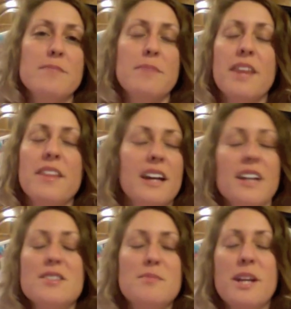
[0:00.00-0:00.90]
but I think I
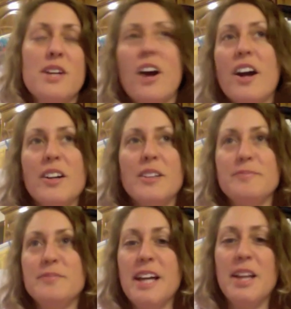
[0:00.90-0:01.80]
used Betty Crocker
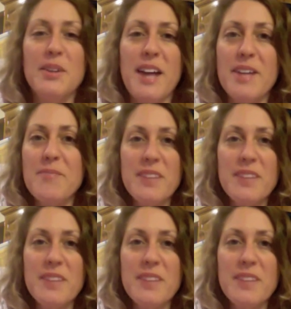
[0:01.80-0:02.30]
Yellow Cake.